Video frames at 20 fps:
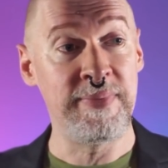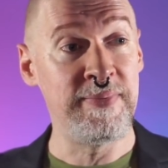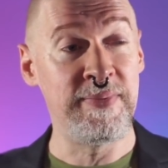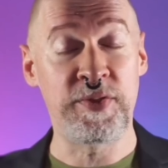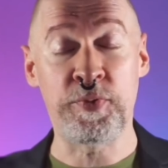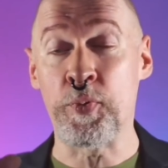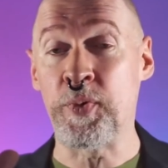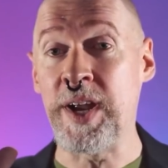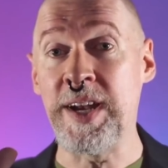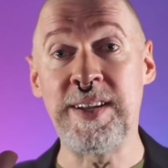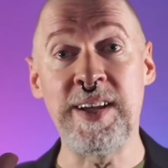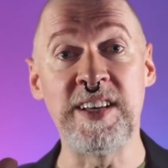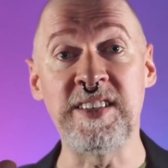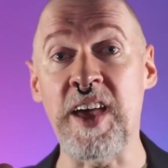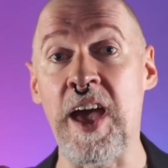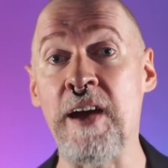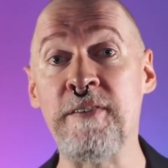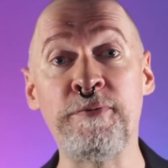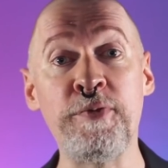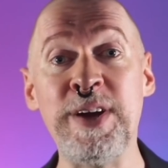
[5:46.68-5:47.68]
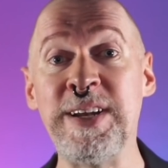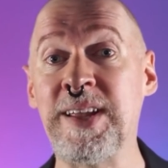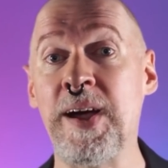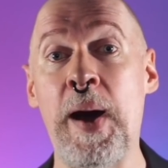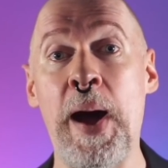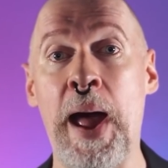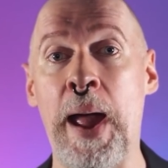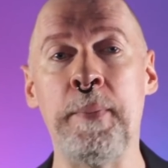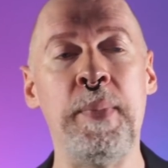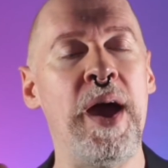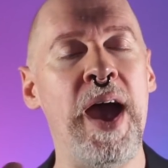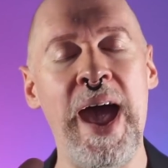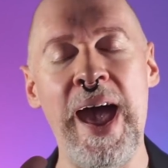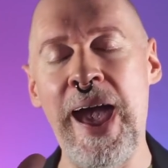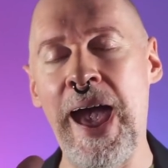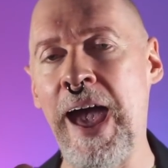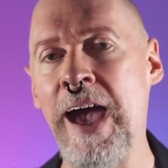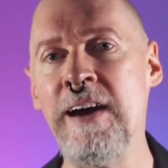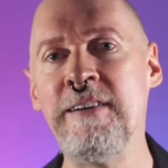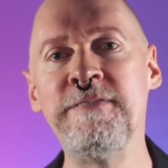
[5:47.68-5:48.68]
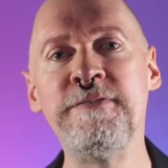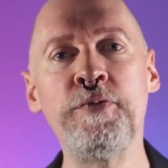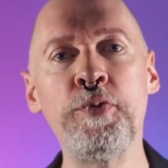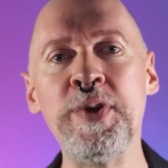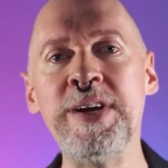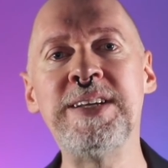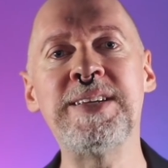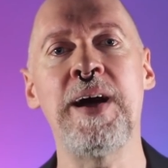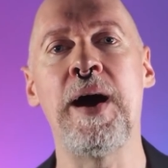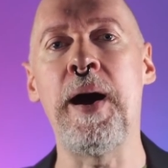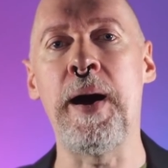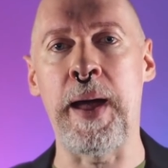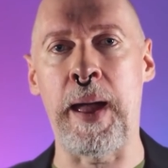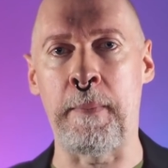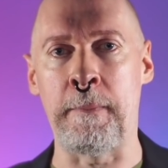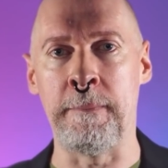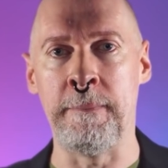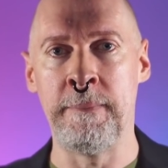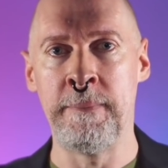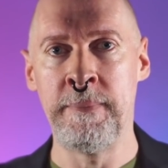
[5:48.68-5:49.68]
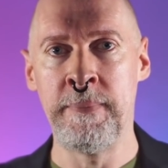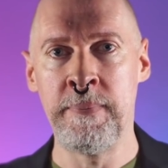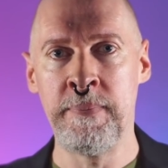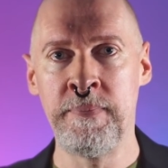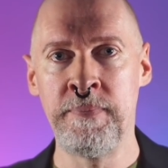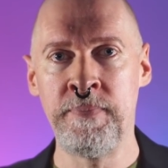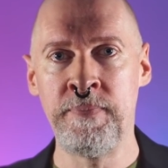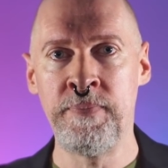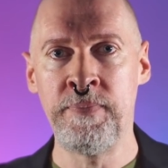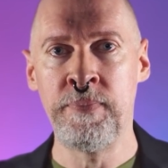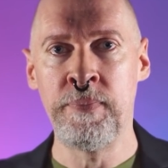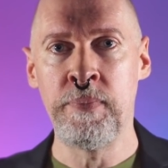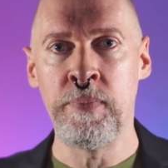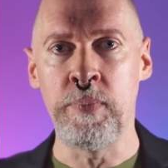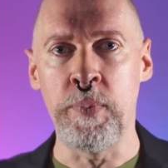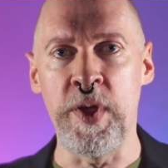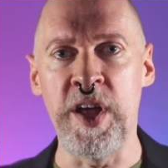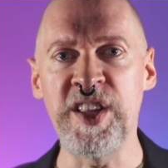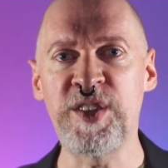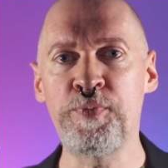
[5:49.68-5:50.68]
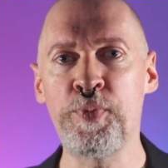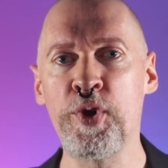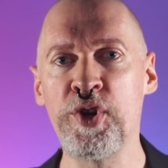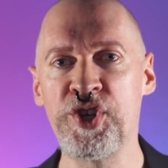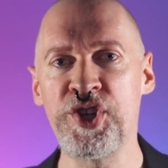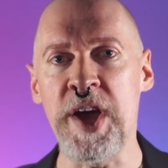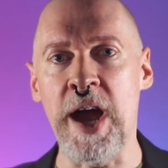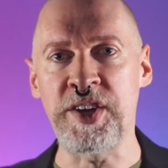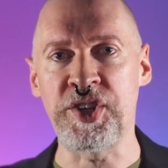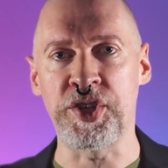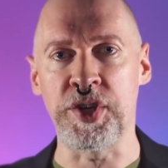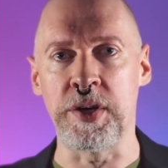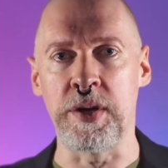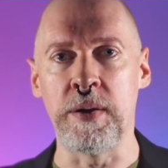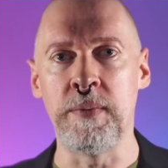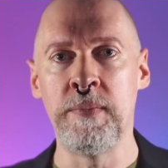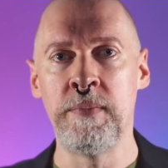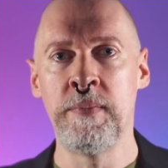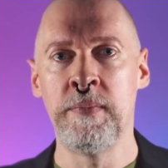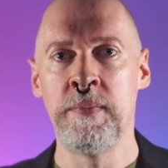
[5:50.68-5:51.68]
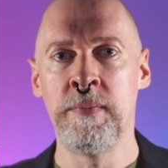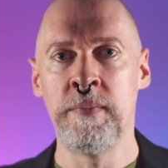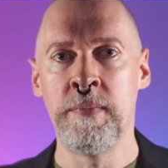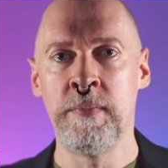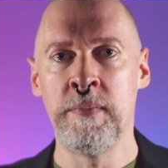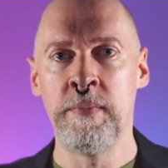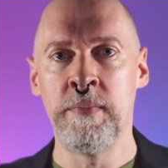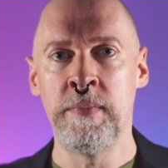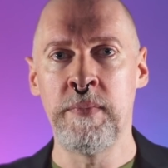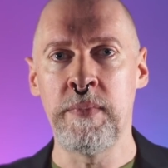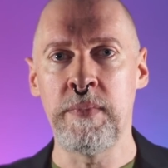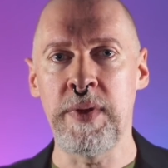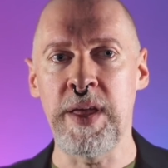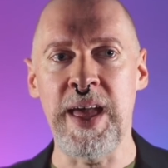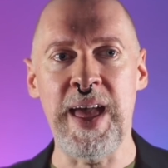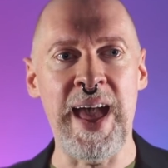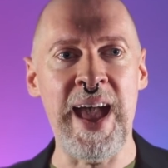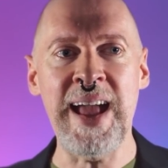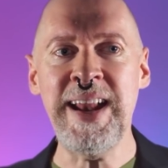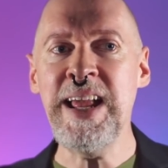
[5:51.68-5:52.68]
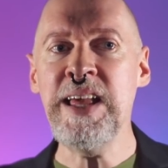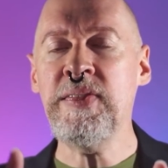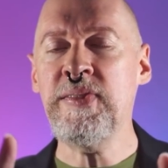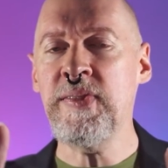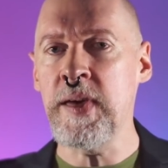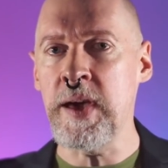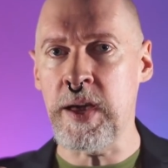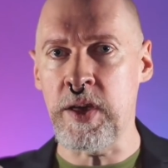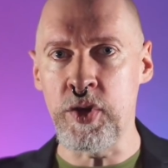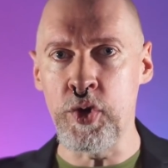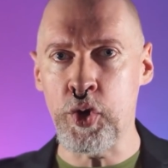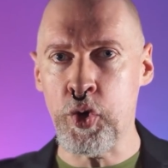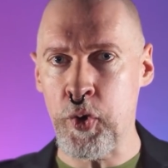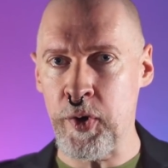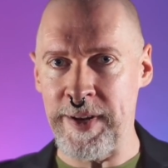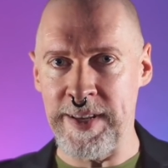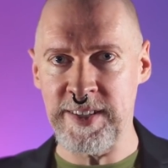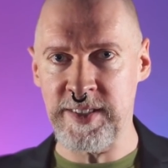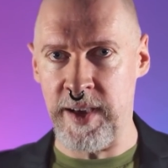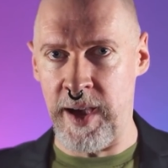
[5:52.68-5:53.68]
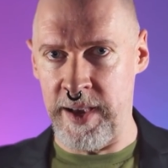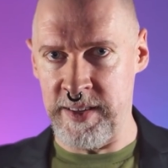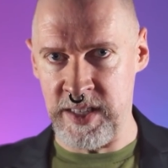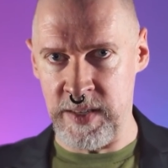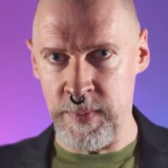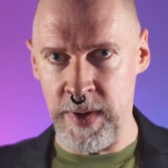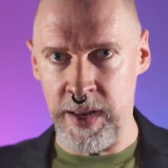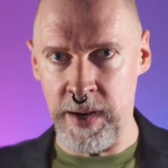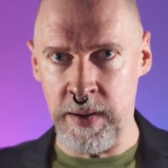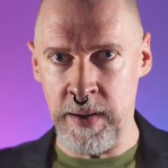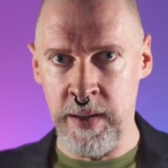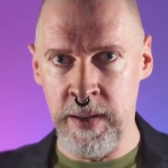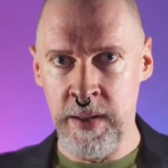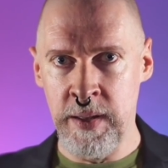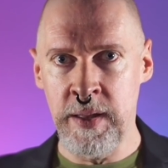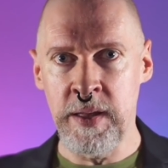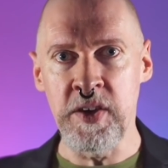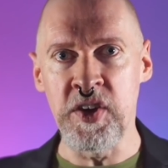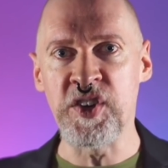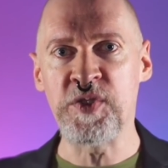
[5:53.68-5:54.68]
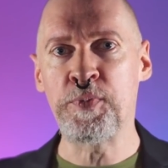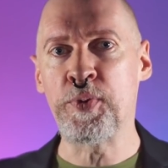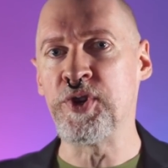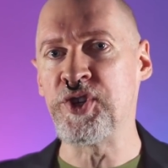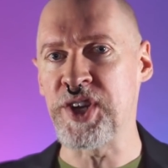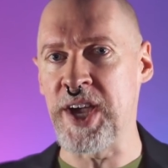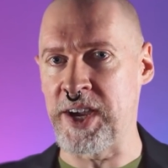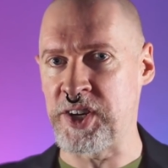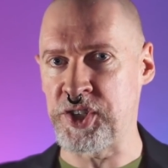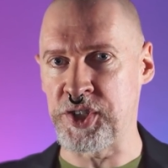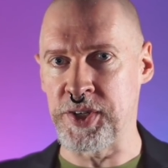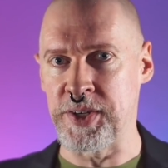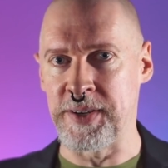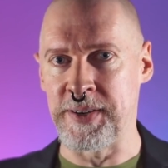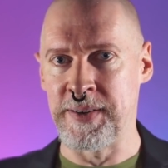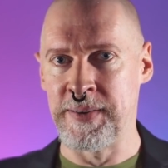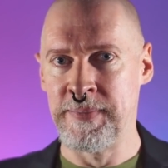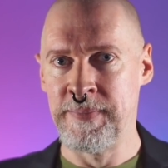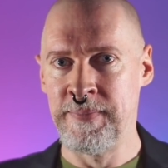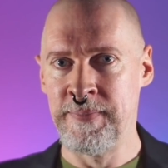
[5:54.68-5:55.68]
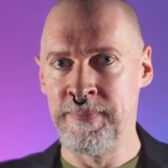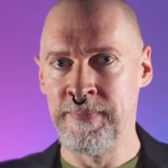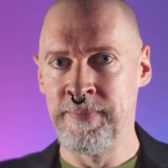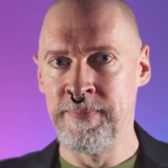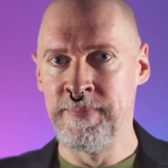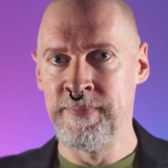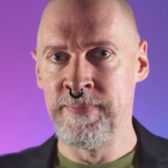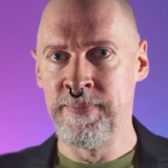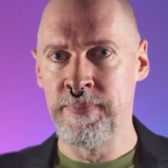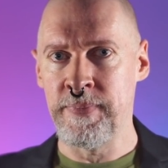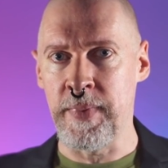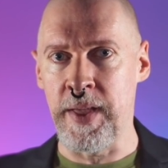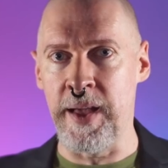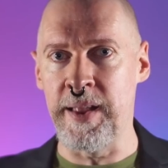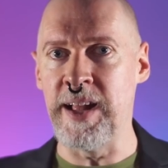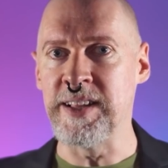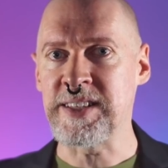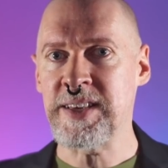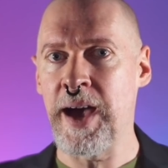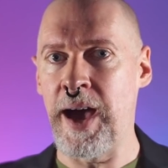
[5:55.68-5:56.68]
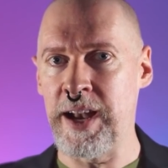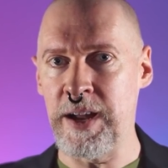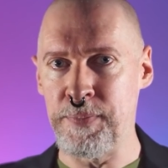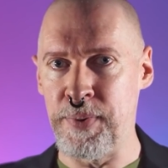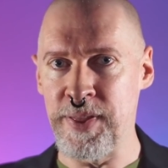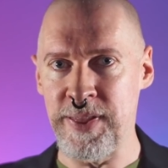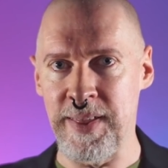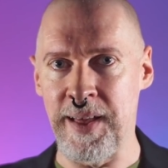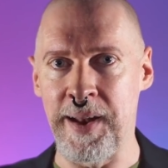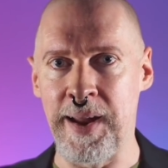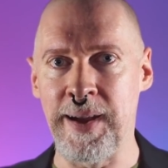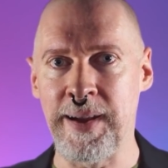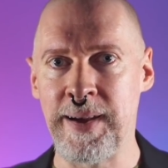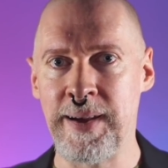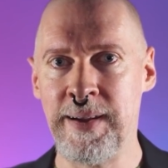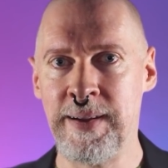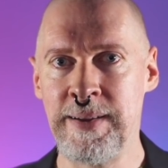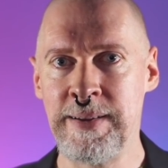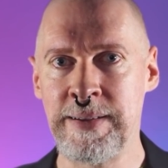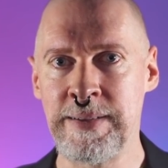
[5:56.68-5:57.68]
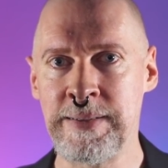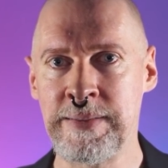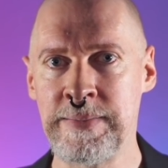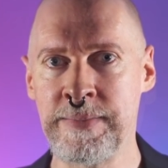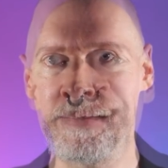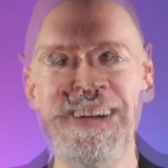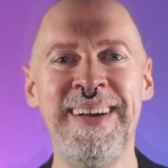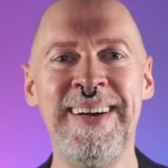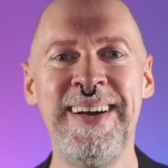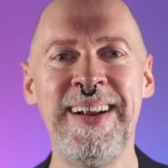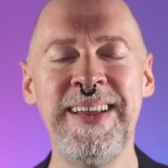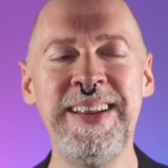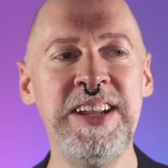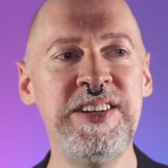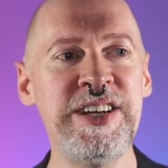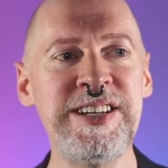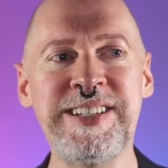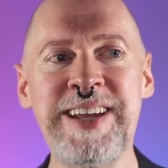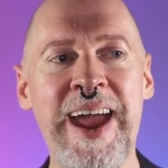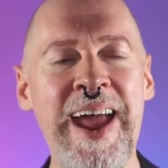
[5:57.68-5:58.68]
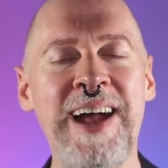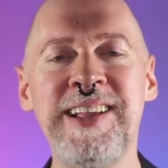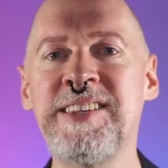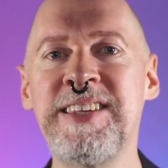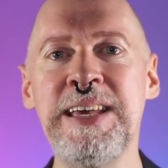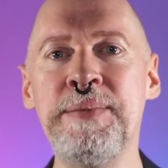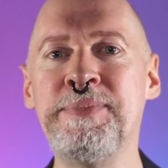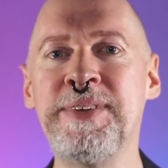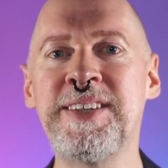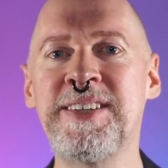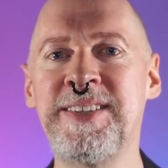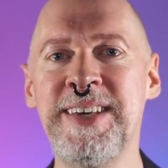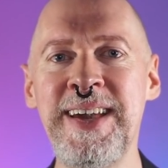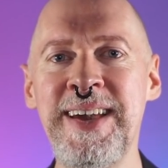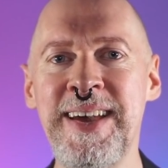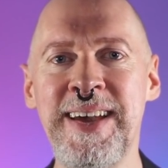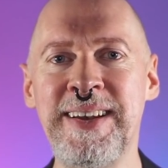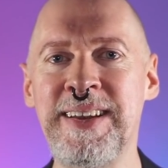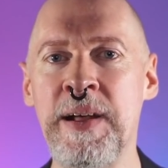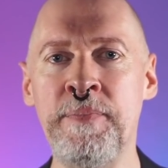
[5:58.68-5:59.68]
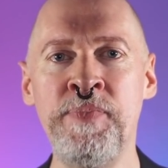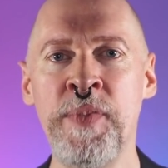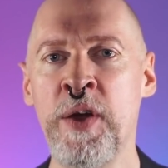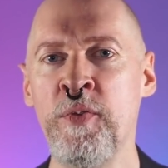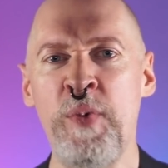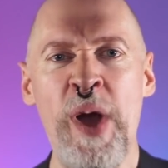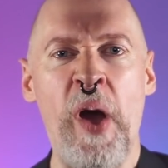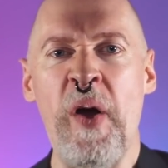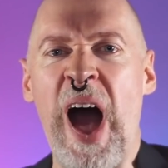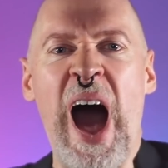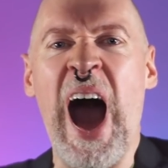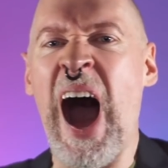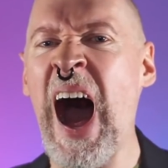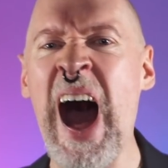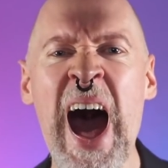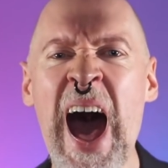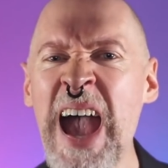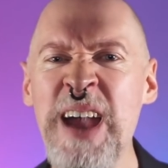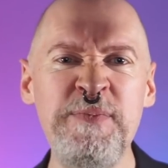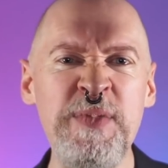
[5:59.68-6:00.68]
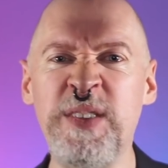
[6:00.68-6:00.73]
It's what he does every time every time. It's projection. Anything you criticize him in is projection. And it's kind of pathetic. And he just can't seem to see it. Well, I'm